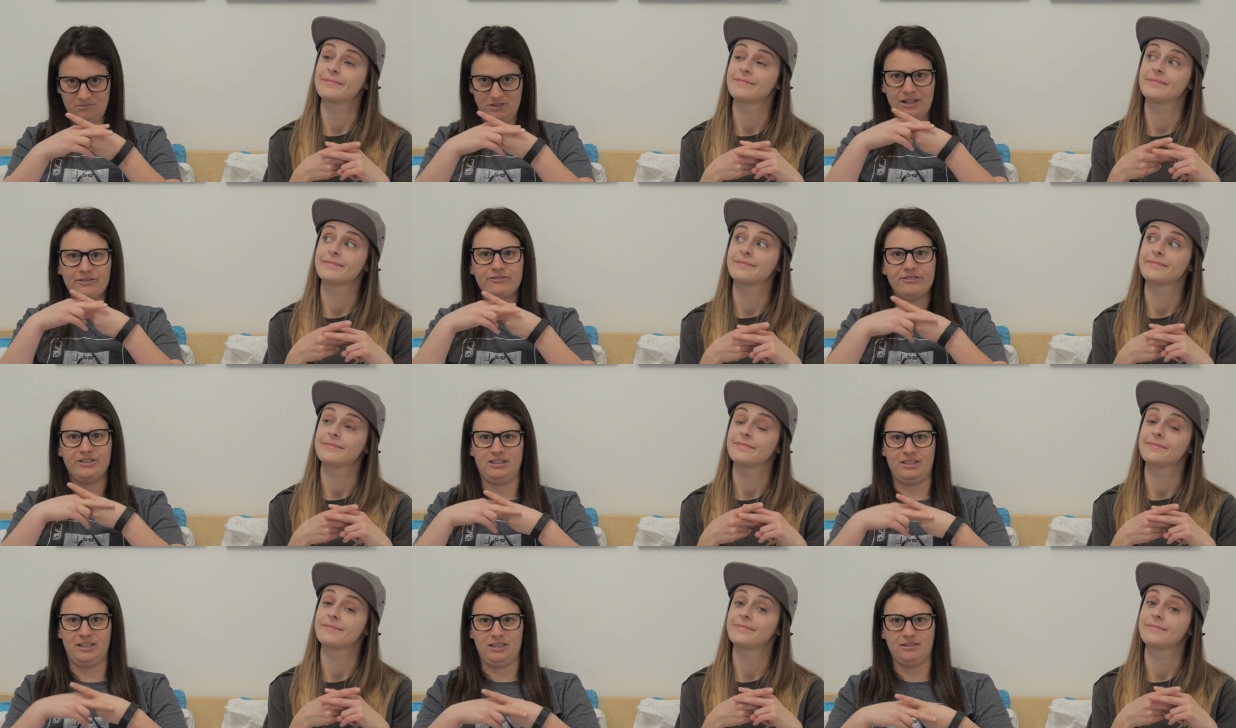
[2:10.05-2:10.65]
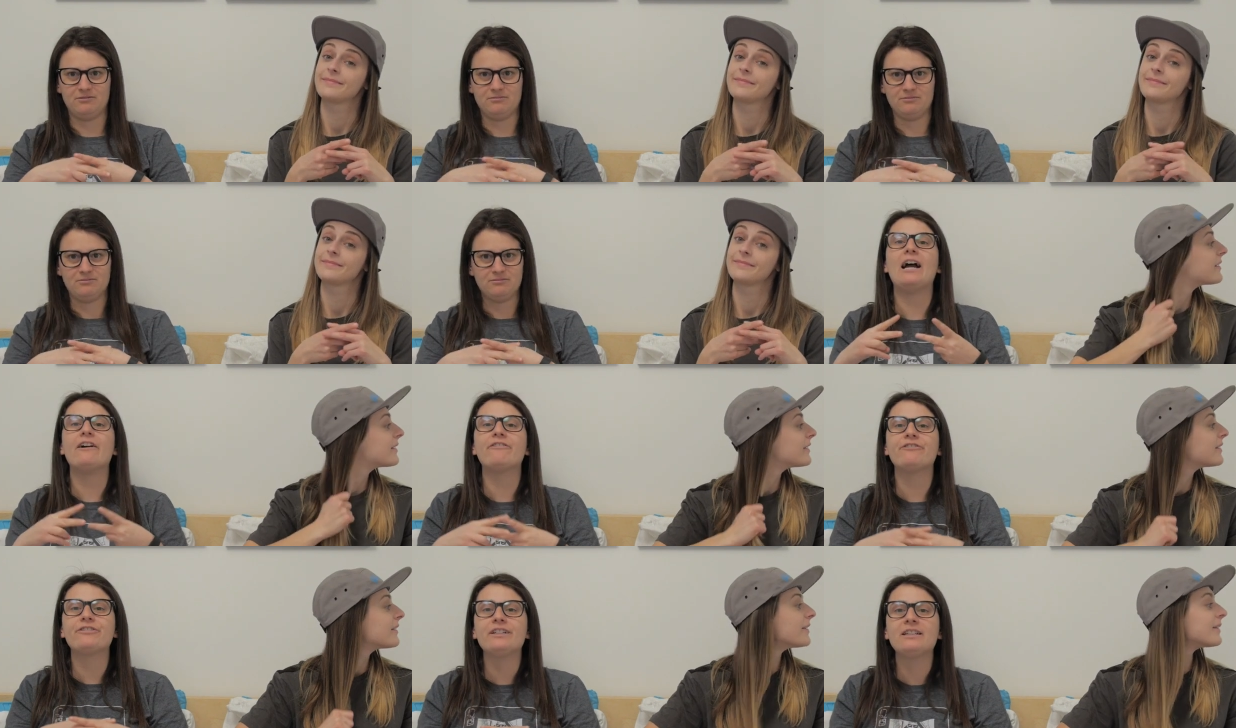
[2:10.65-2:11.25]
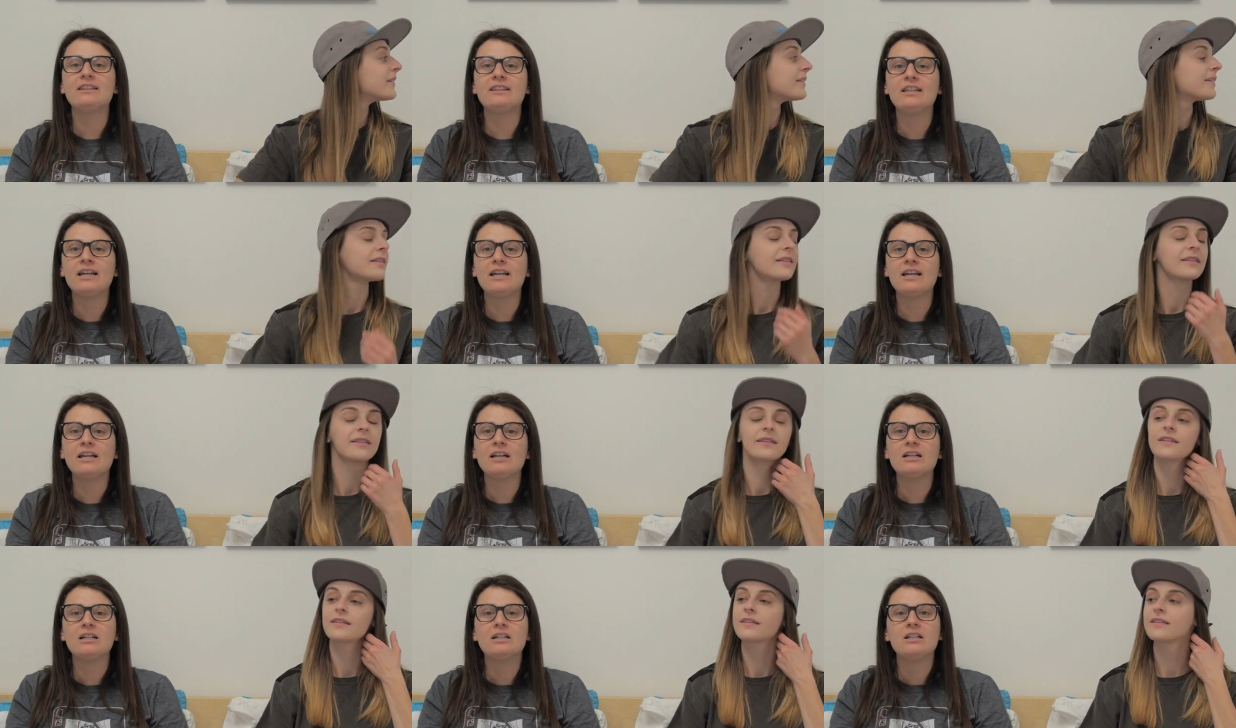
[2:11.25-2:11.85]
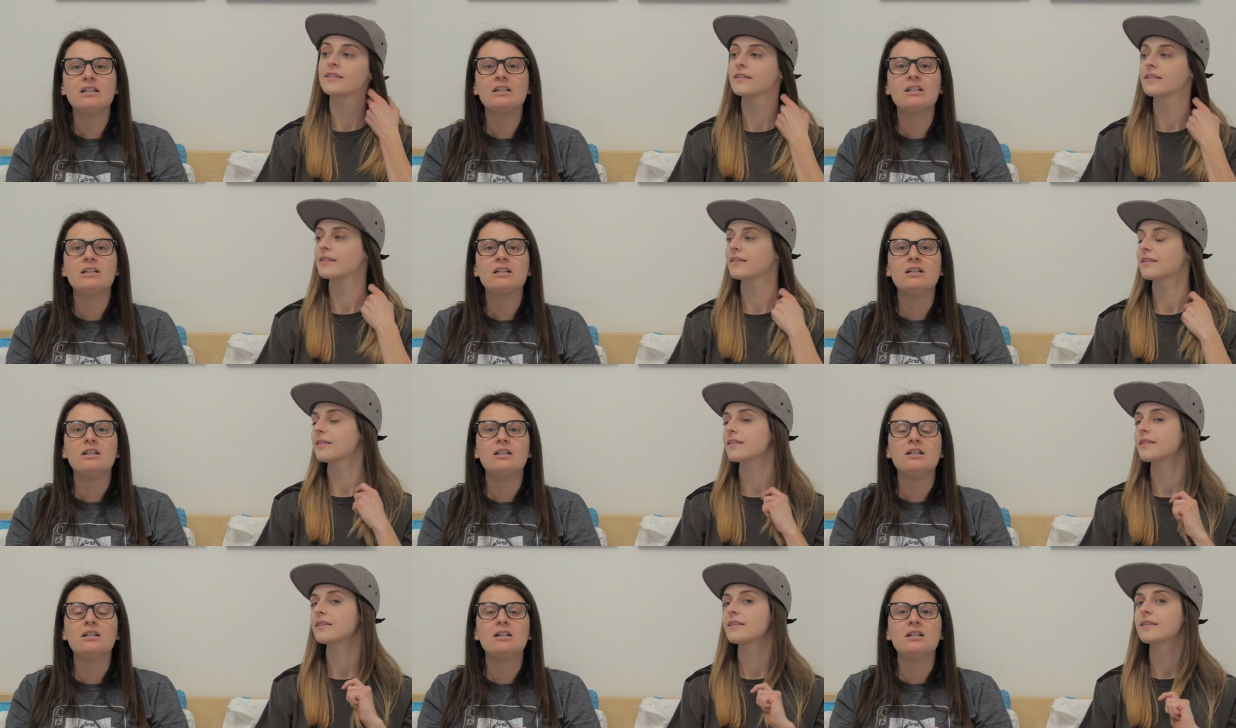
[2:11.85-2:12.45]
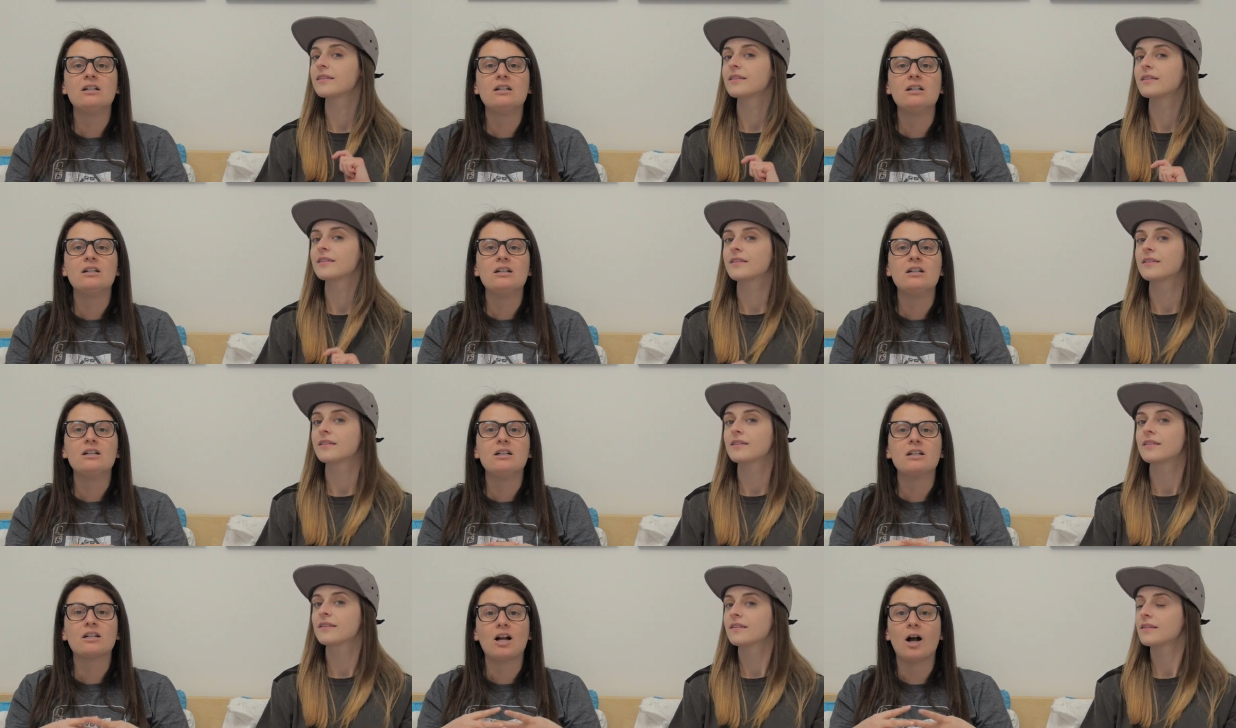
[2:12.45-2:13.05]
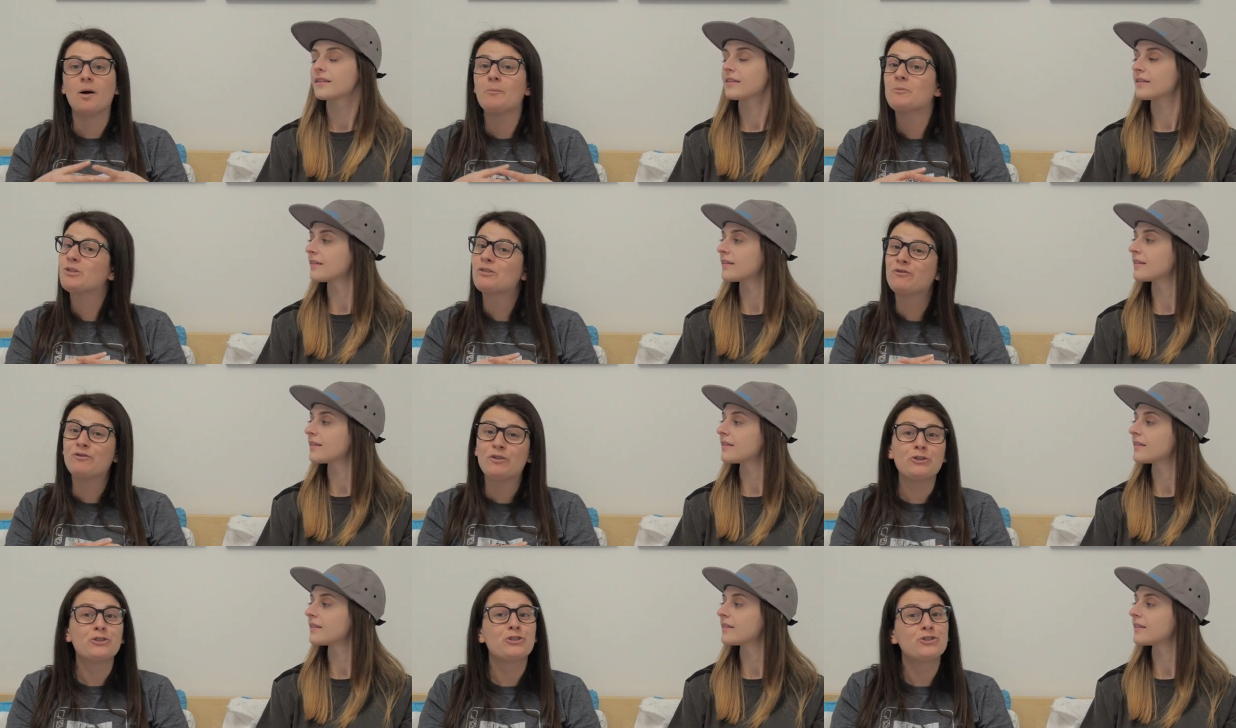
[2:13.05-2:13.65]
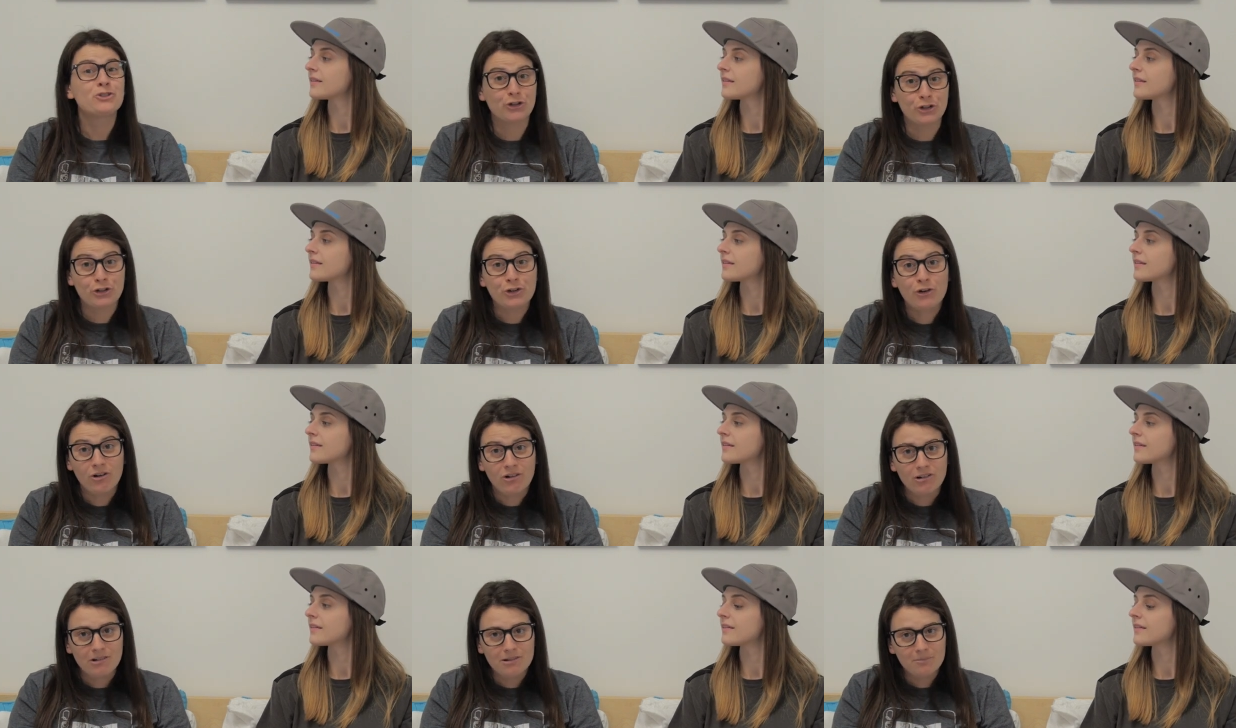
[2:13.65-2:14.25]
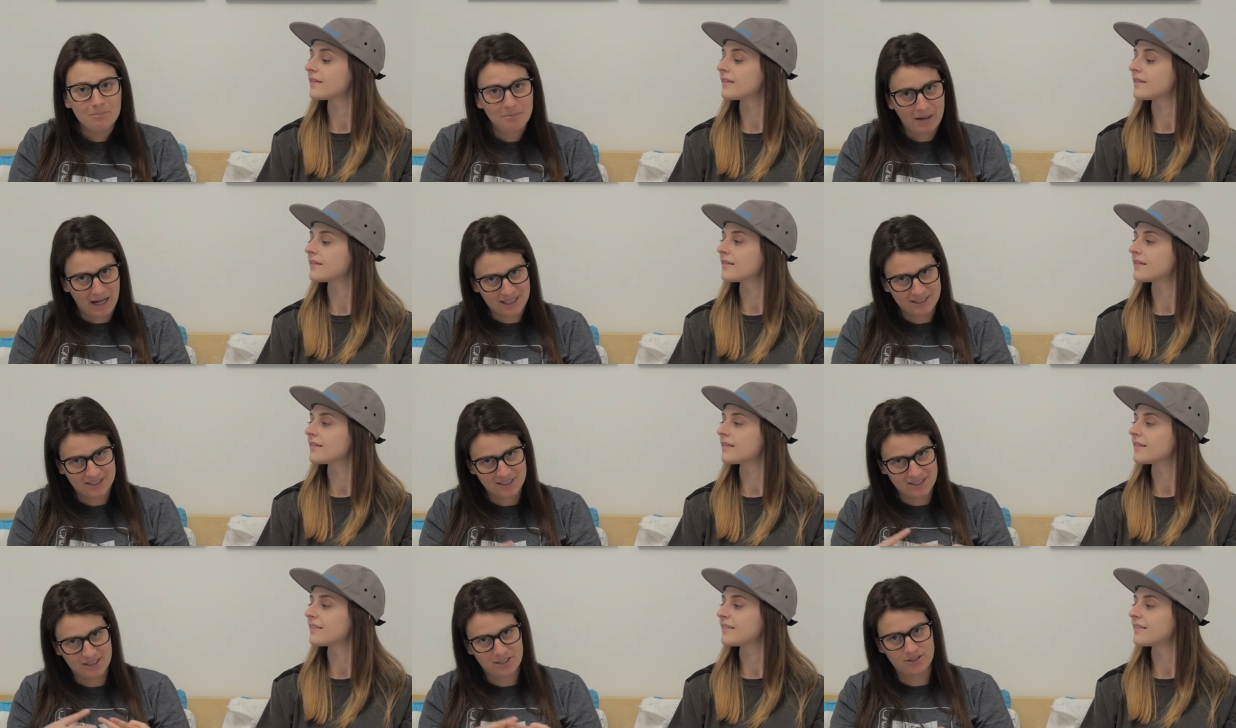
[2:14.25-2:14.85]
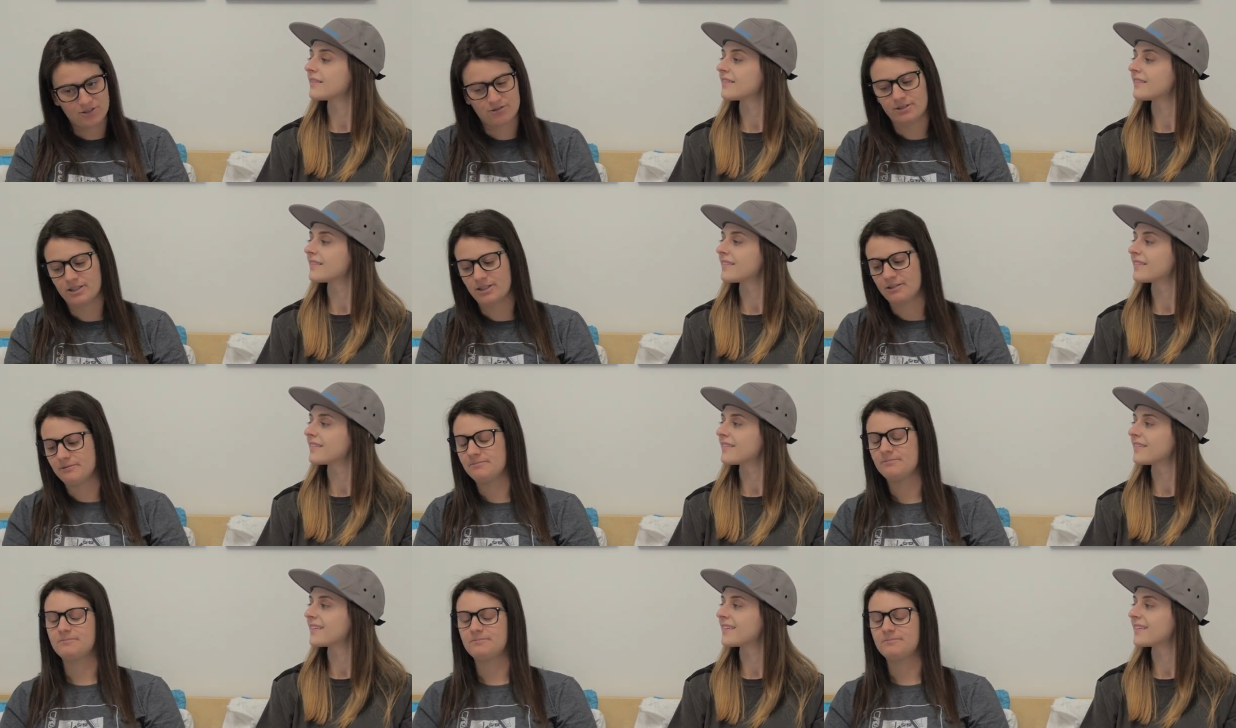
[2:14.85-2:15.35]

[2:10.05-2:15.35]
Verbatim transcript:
Speaker 1: everything. Everything comes full circle back to scissoring.